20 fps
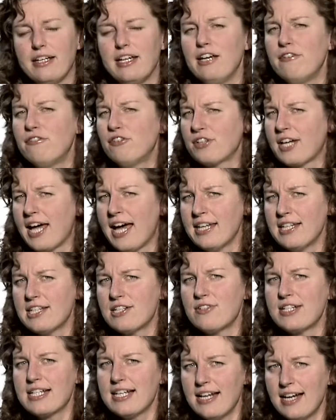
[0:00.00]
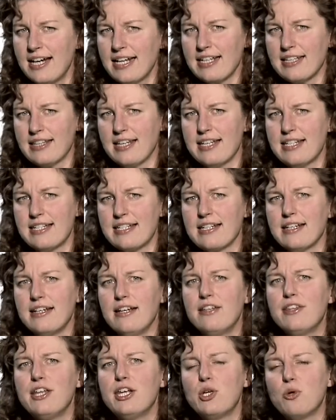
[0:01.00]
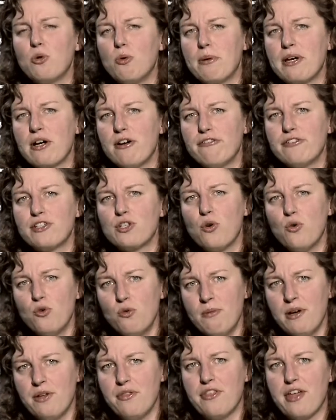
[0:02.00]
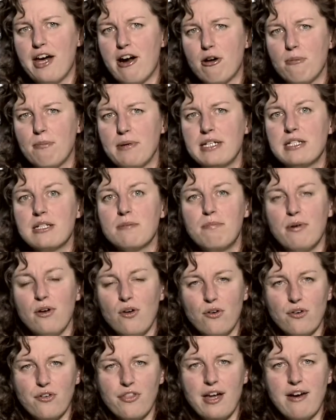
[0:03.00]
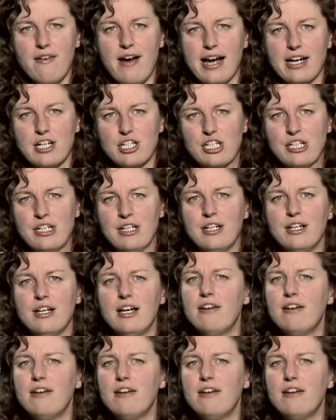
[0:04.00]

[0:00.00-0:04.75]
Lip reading: If your cancer is like this, then you will be offered hormone therapy to block their action